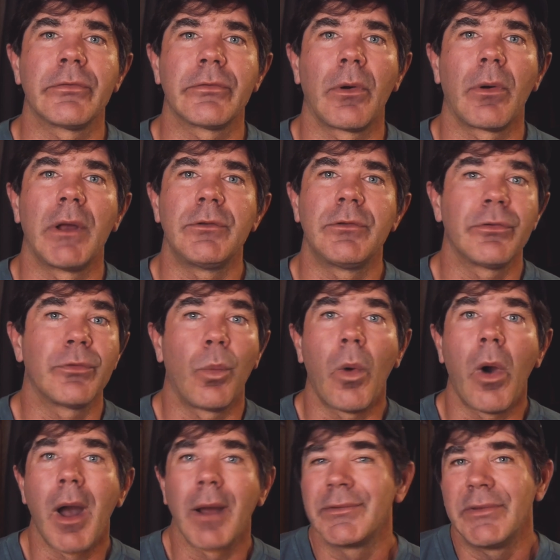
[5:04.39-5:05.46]
So I just
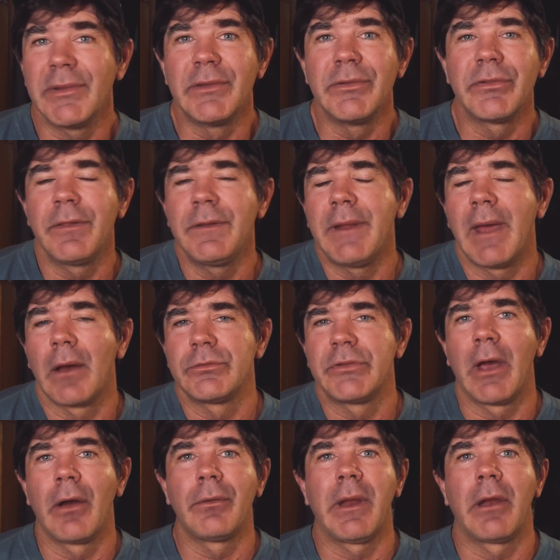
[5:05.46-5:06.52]
walked into the
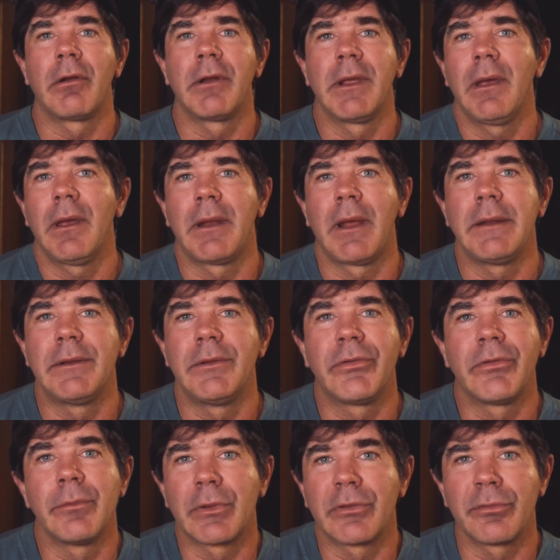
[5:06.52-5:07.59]
downtown area and I did
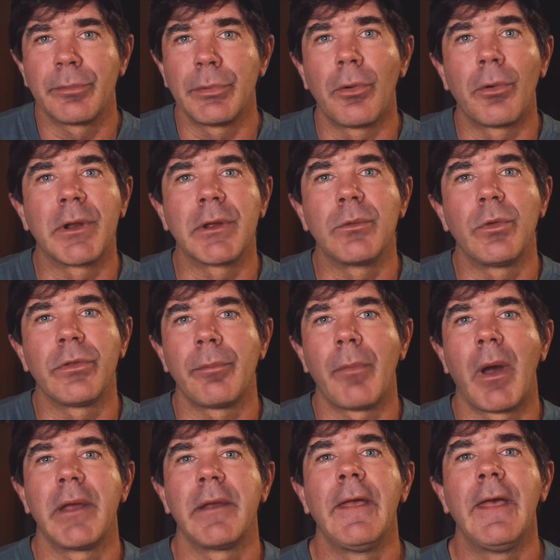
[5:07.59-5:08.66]
some exploring with
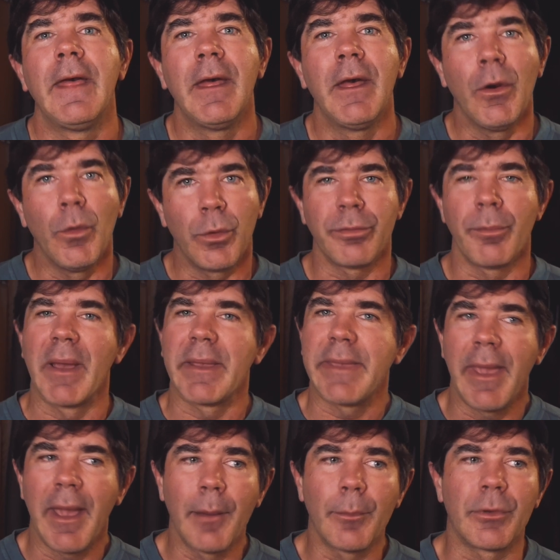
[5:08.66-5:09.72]
my with my
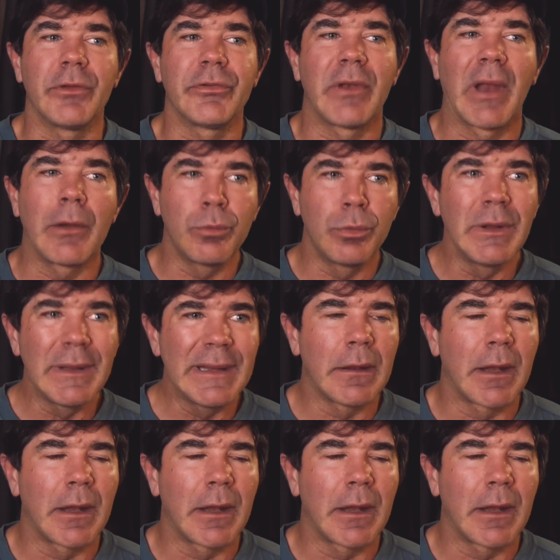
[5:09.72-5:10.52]
cameras. And I really